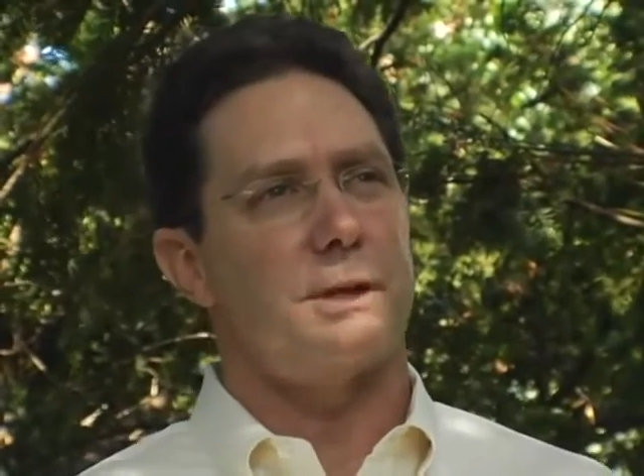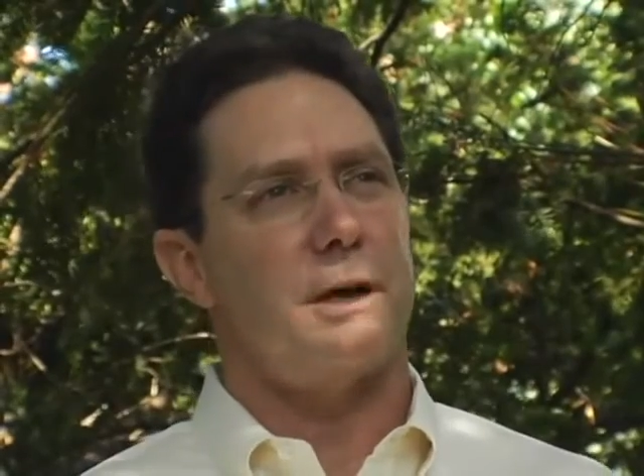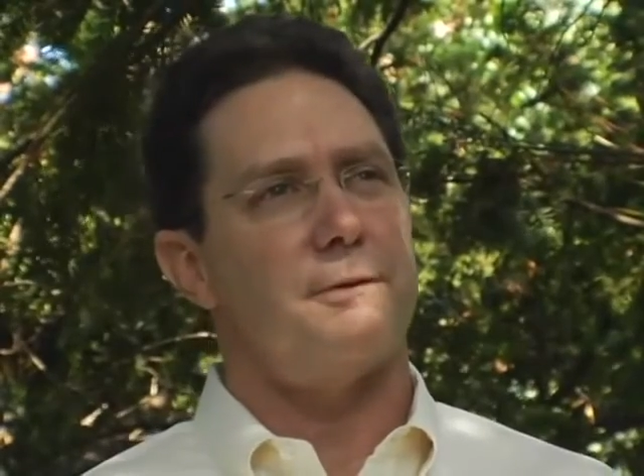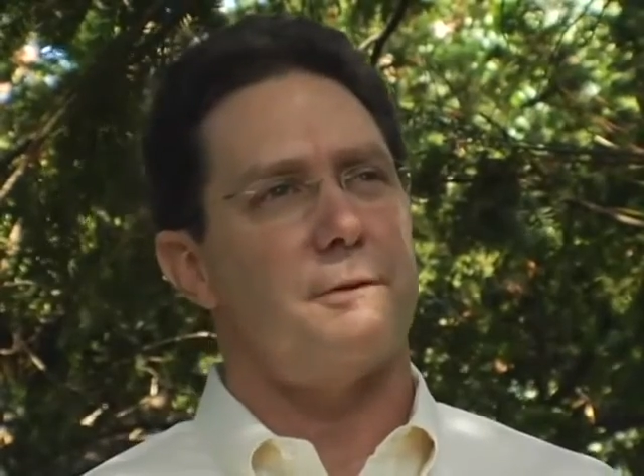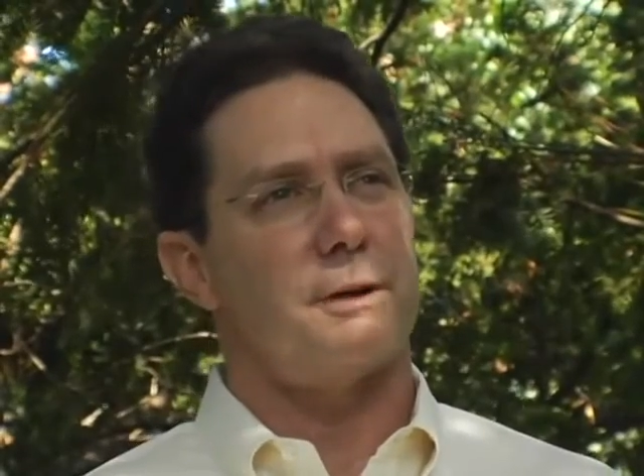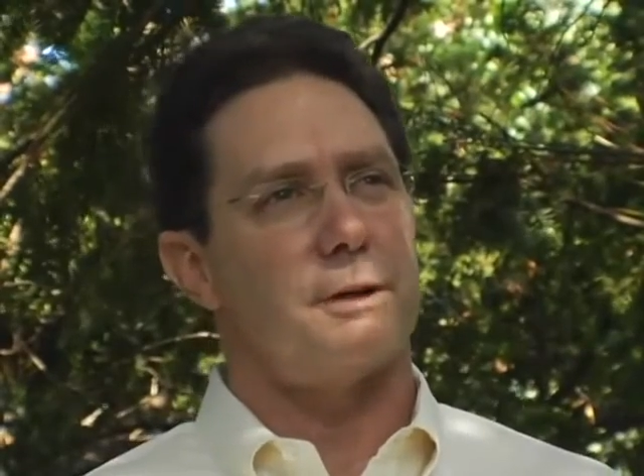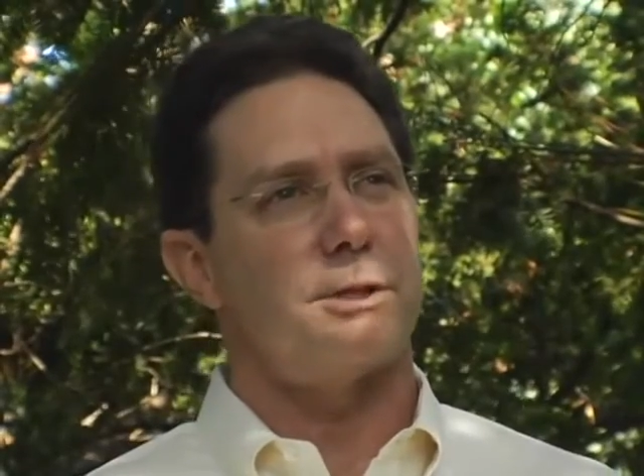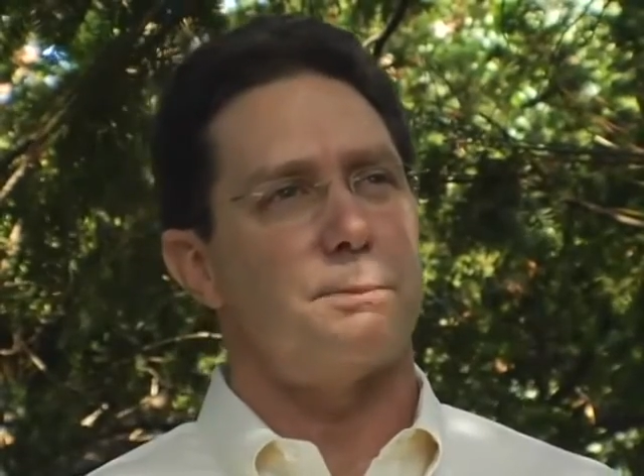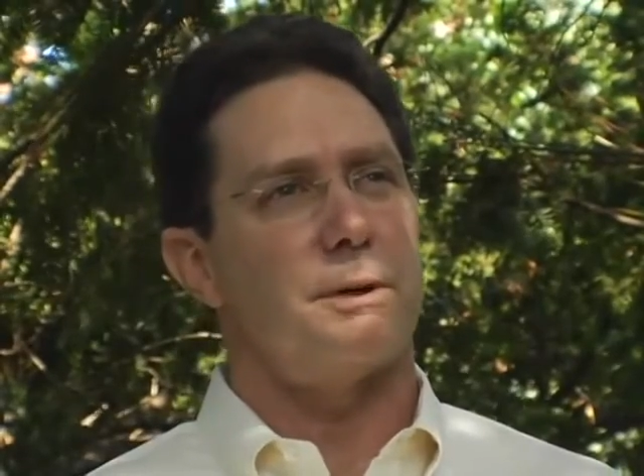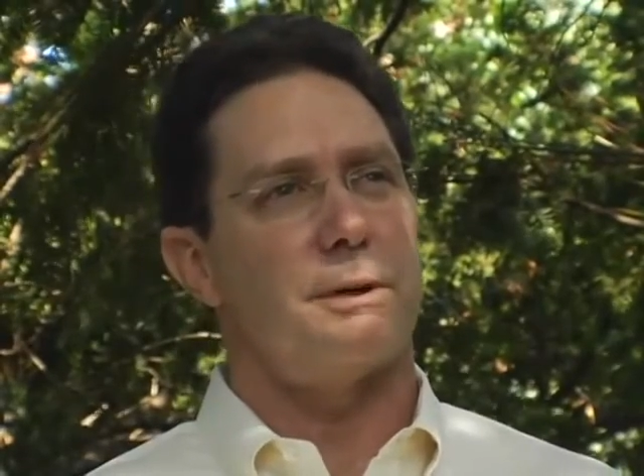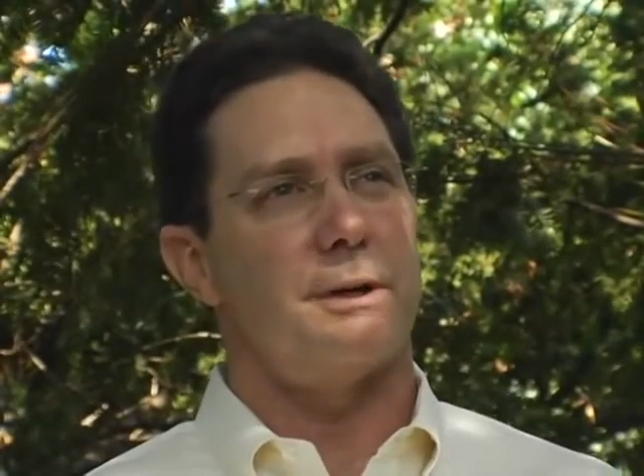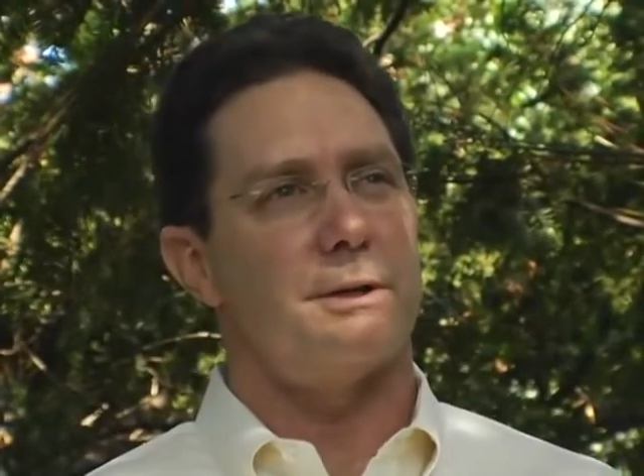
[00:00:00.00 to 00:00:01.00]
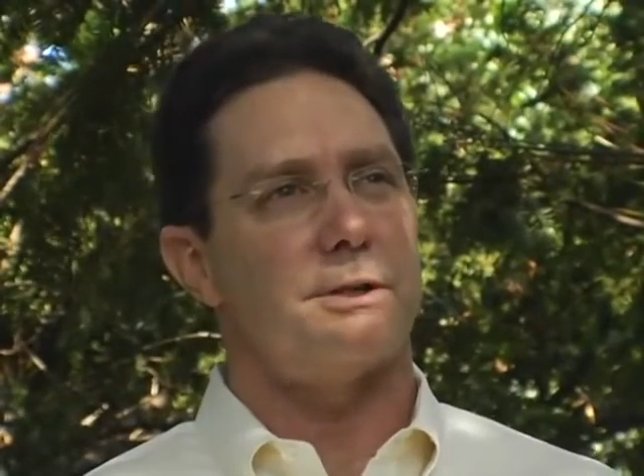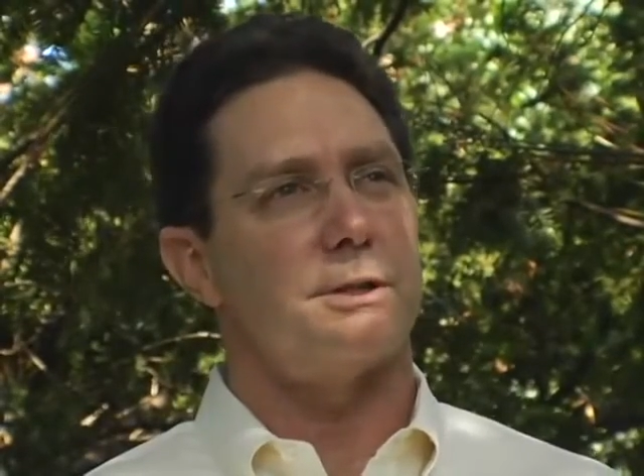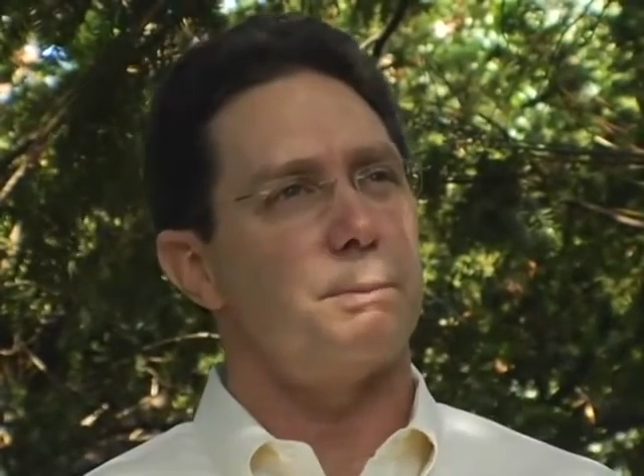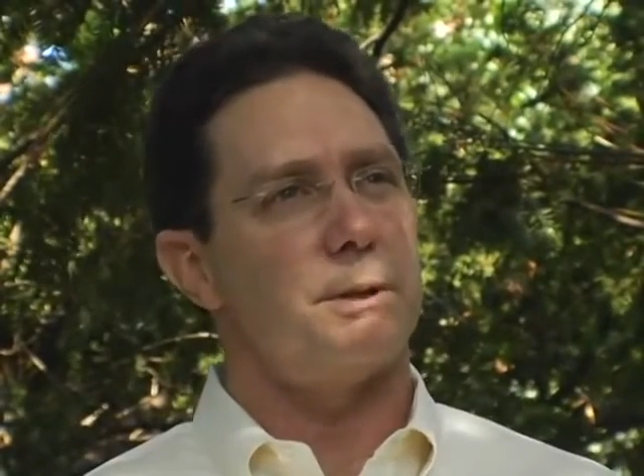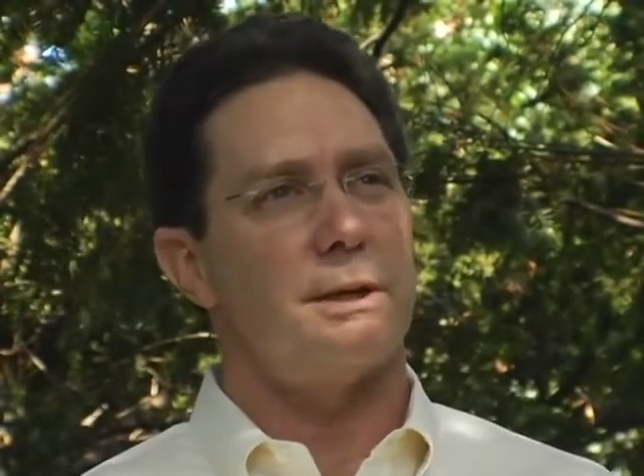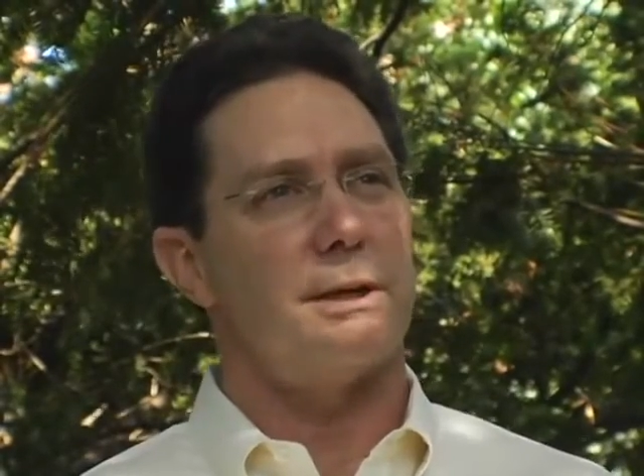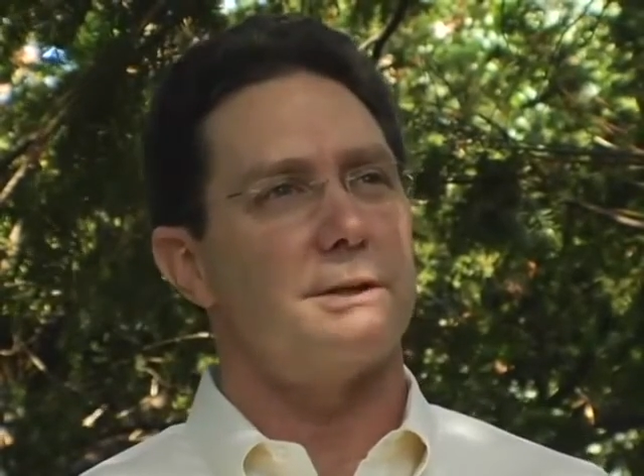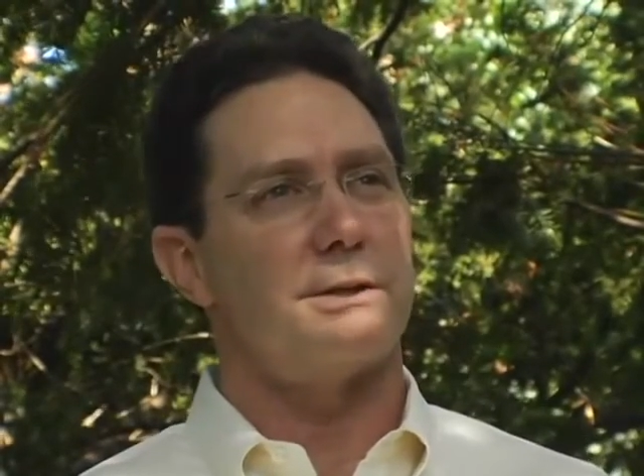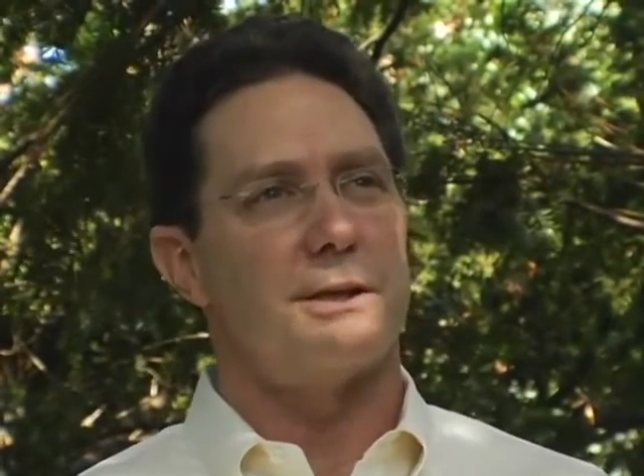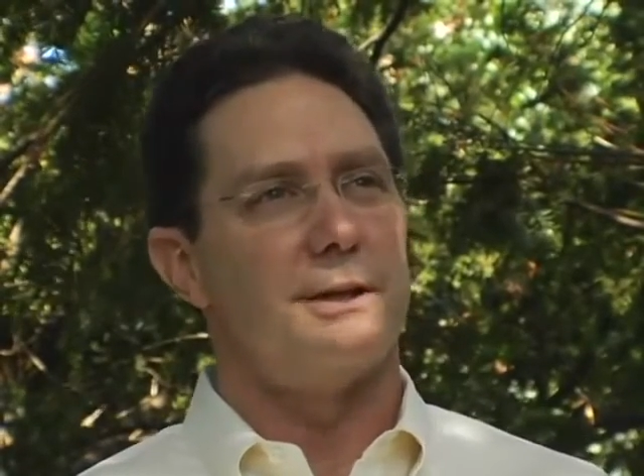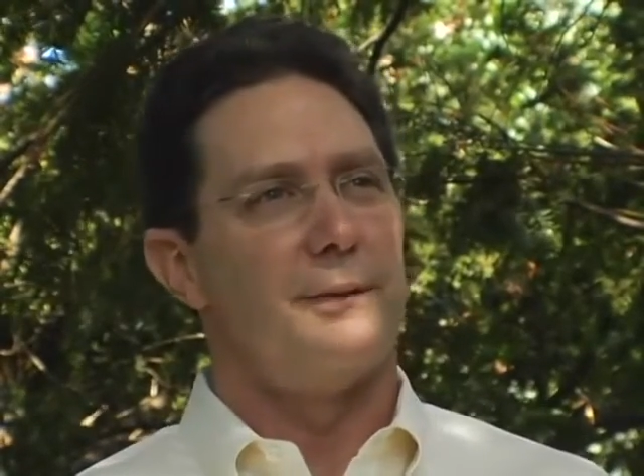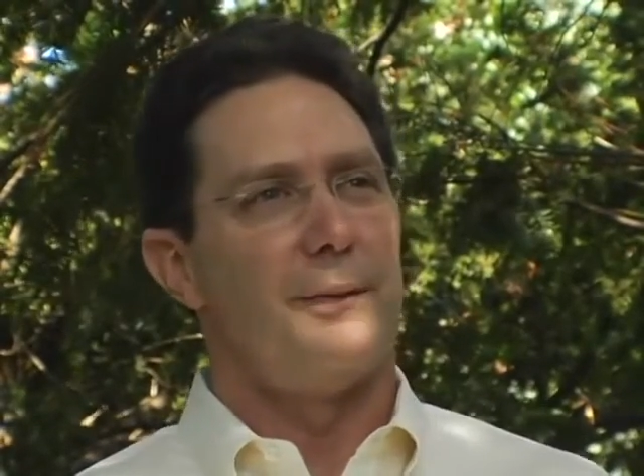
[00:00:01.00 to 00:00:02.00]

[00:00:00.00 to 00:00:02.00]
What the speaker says: suffering experiences, because